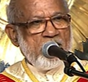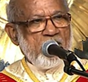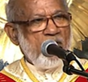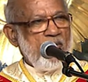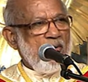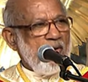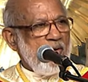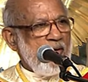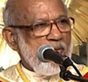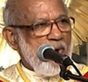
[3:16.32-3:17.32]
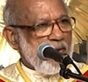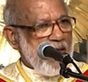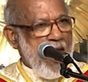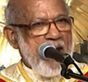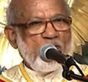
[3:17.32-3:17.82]
You know about
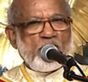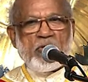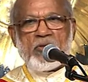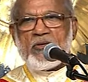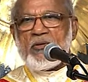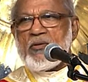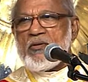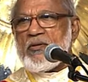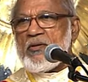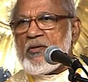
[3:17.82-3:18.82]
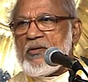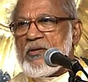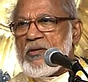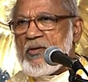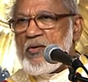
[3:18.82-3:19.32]
cancer,
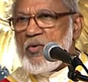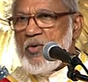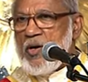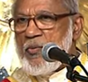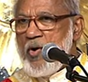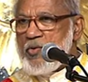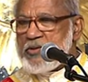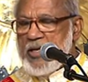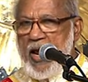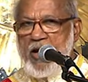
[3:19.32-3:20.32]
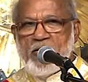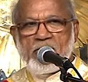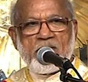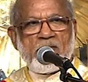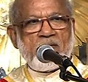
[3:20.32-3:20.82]
you know about
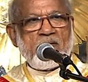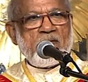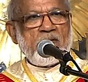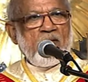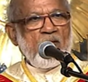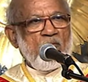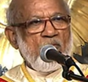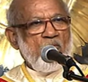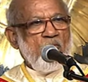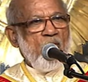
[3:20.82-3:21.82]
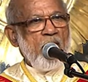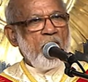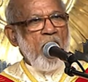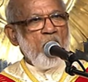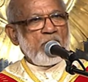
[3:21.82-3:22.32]
AIDS, you know
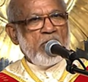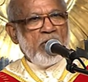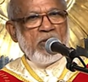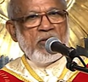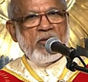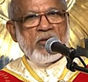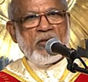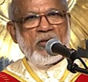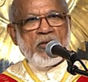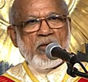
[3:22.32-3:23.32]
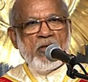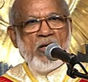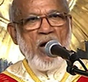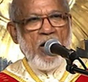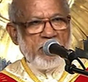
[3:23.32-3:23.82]
about uh,
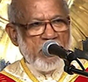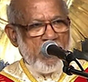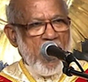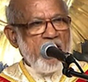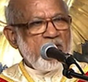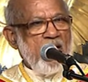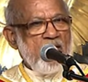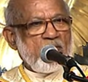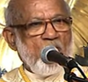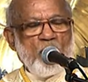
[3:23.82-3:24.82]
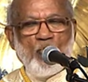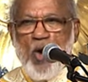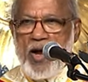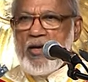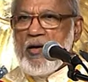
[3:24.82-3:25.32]
heart attacks and so on.
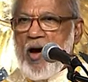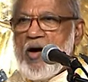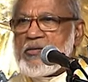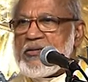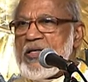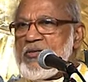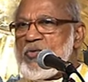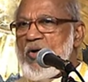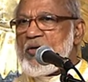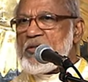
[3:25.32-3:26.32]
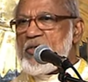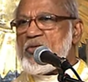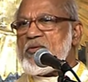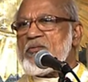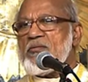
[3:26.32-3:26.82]
Why God sends all these?